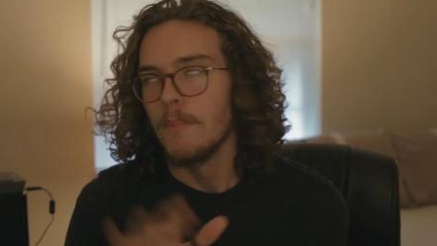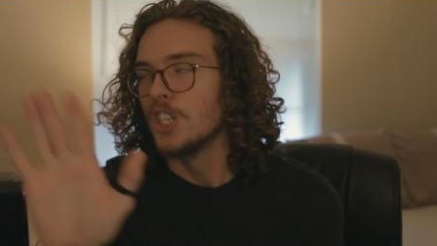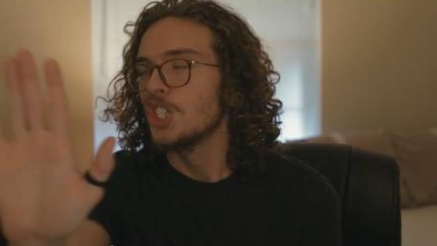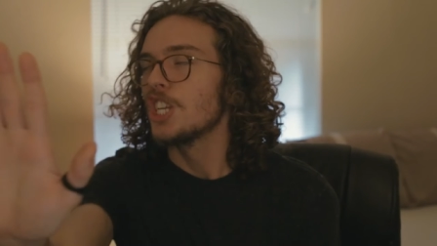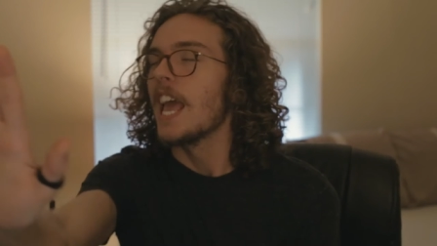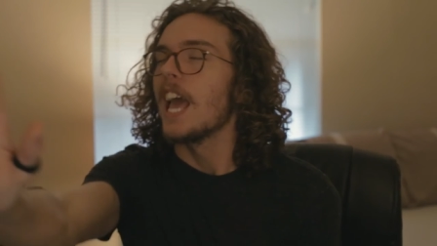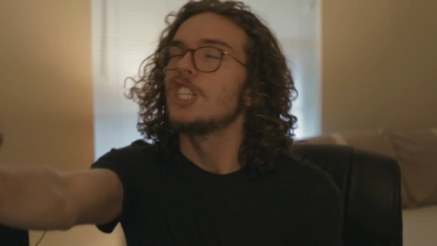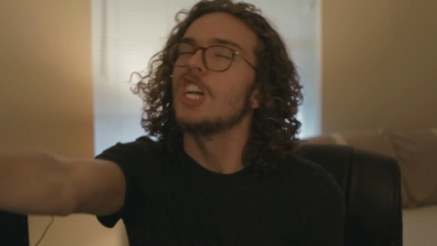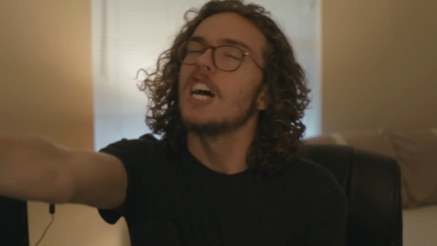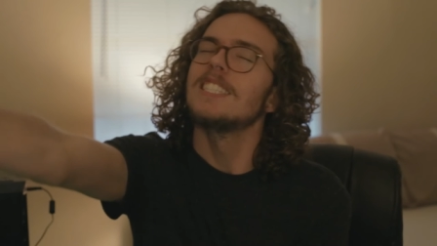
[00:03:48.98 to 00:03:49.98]
But you
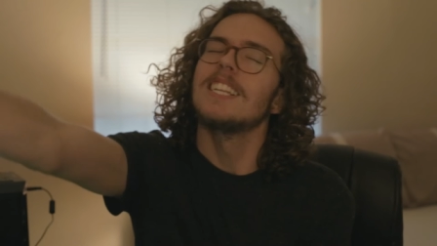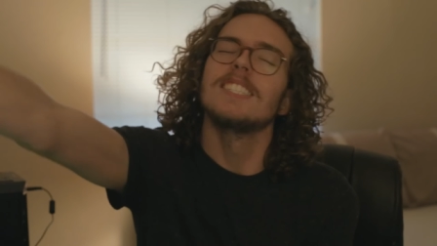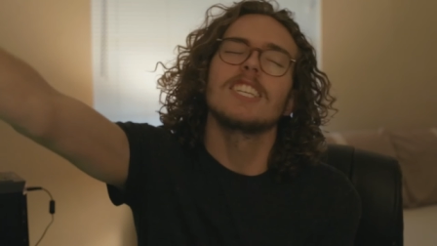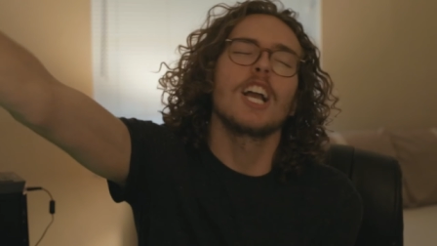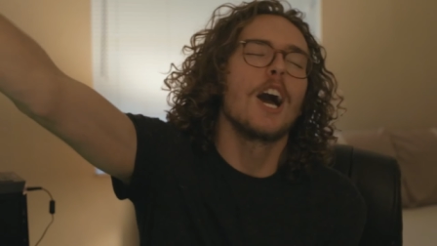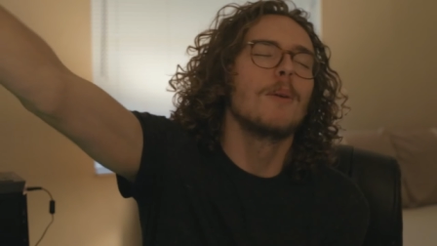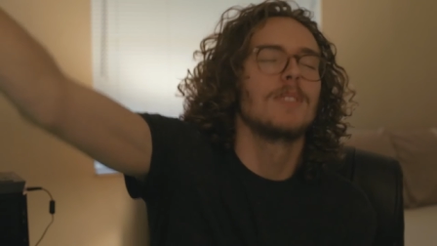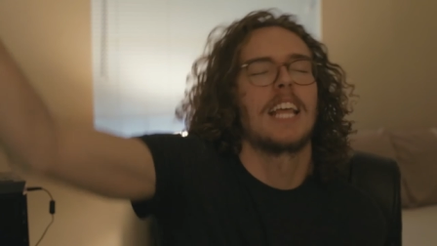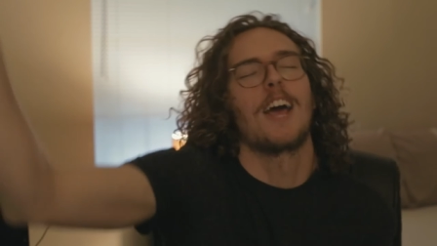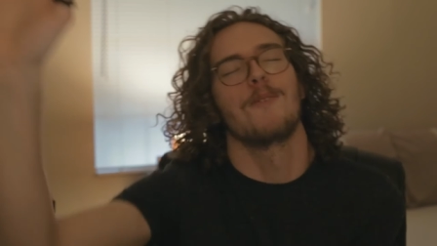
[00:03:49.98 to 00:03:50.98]
can't just diss and come
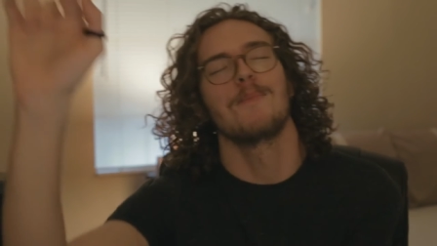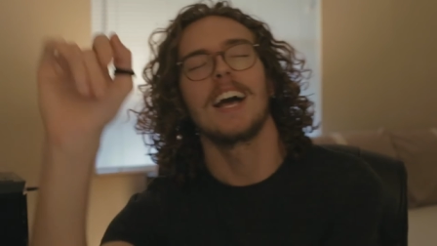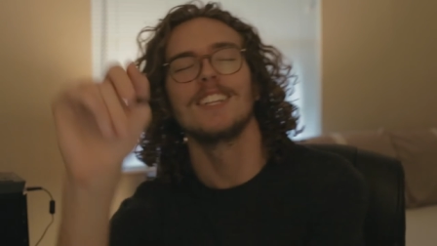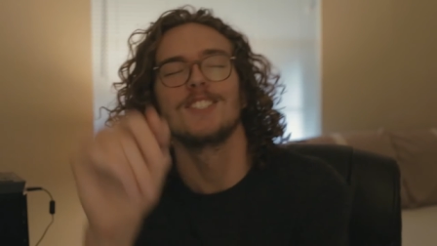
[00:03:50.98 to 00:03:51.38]
tell man